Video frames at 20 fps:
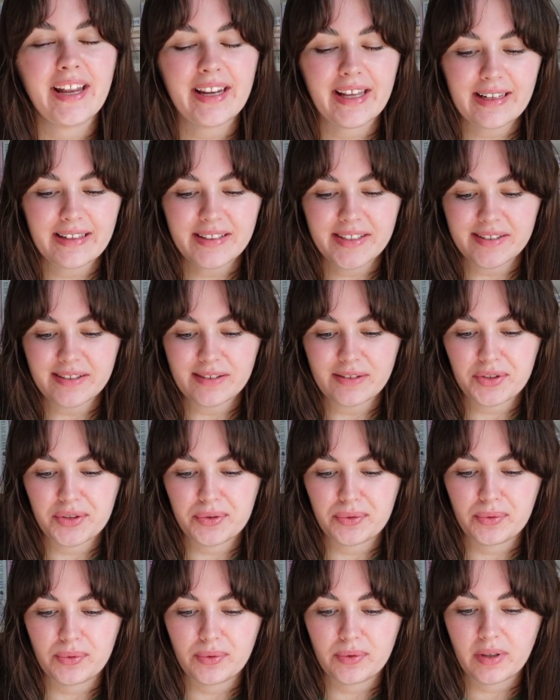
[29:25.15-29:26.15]
And I listened
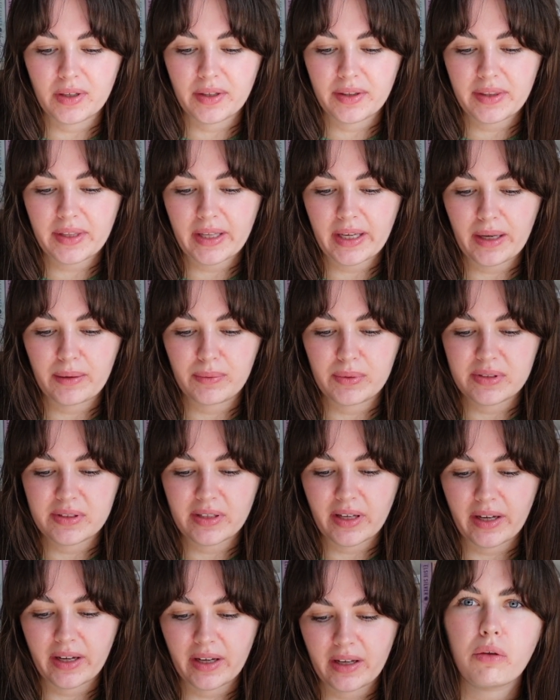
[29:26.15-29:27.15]
to, I think it was
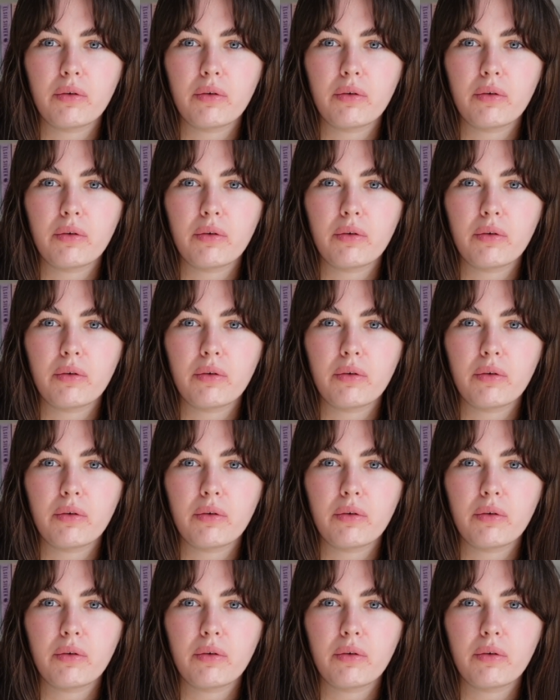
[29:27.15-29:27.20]
like